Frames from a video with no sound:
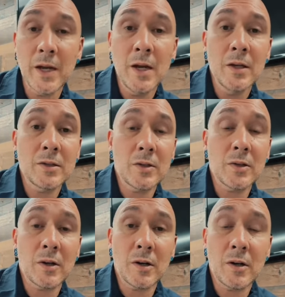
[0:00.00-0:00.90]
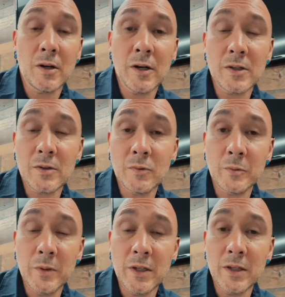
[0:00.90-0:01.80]
so that our hearts will
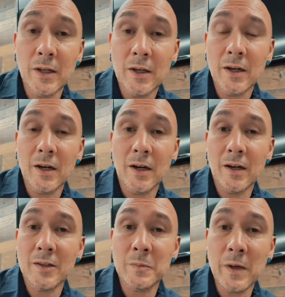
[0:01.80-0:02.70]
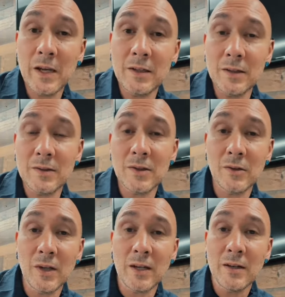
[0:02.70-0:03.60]
be uh, expanded, so
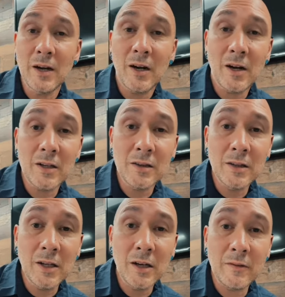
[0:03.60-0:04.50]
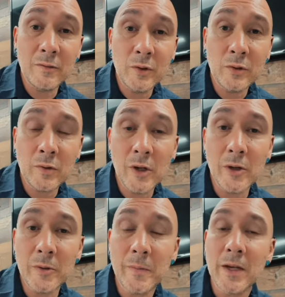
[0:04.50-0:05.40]
that our love will
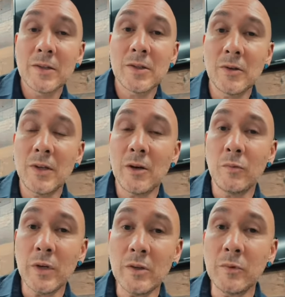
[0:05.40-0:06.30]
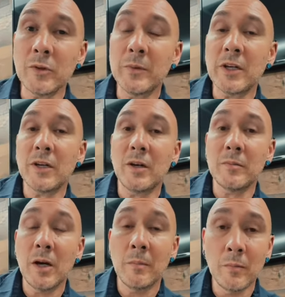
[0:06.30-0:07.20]
grow, so that we will
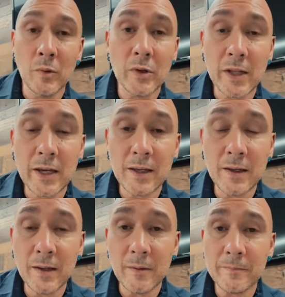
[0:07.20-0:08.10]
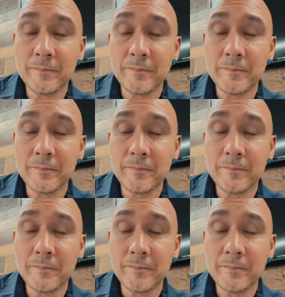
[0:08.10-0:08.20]
become more like him.